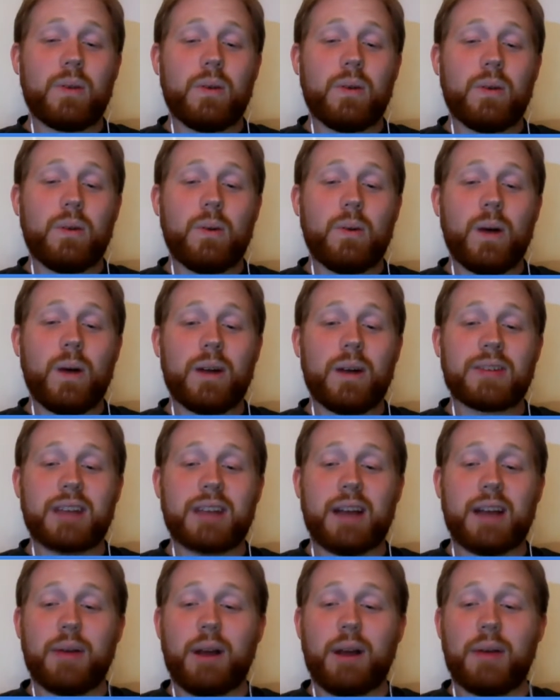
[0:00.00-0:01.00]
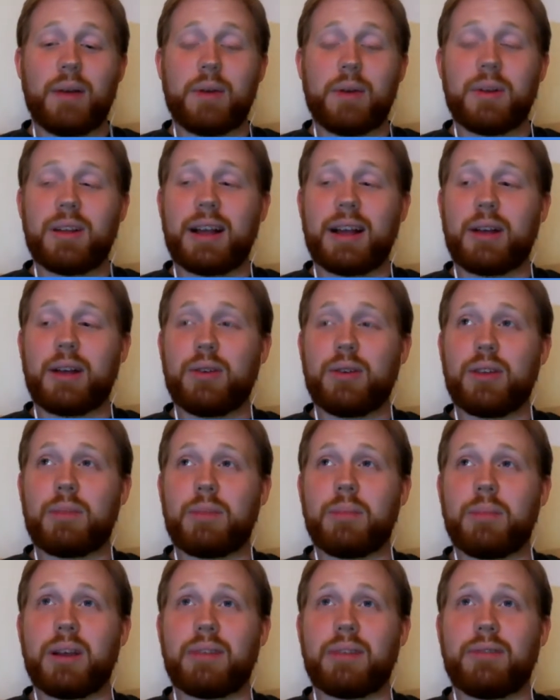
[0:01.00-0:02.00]
Who else? I really like who they
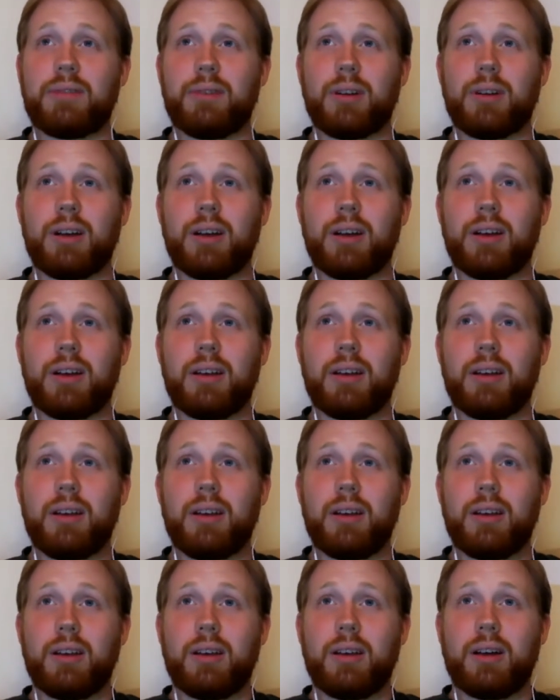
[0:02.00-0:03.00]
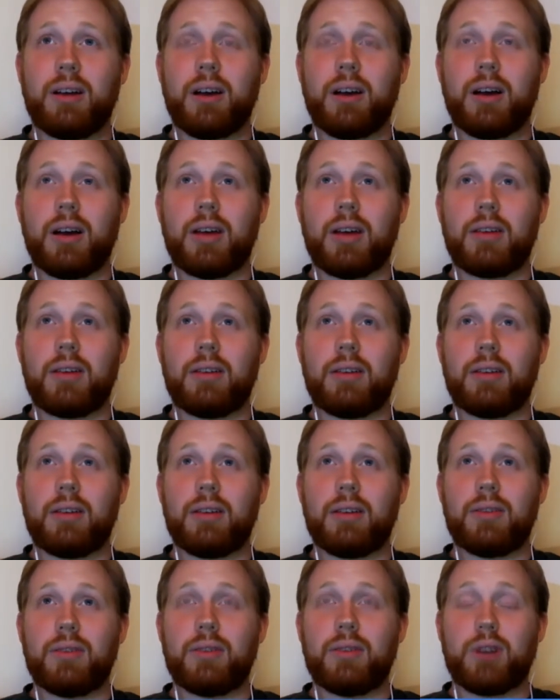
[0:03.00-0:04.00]
picked for
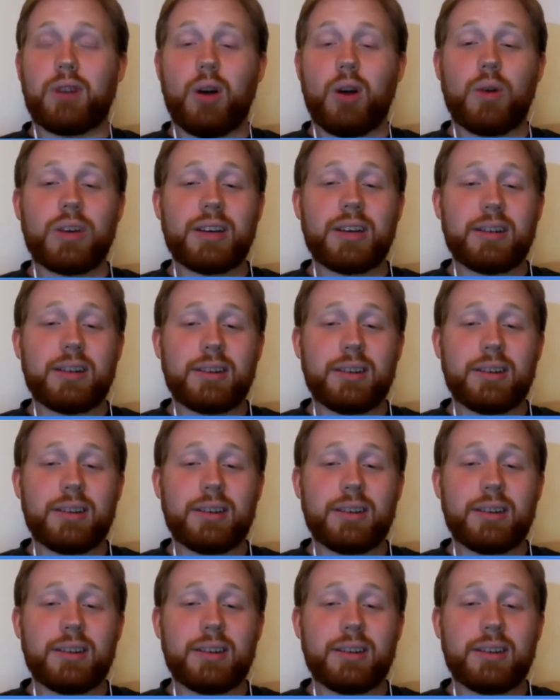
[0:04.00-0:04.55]
Draconi.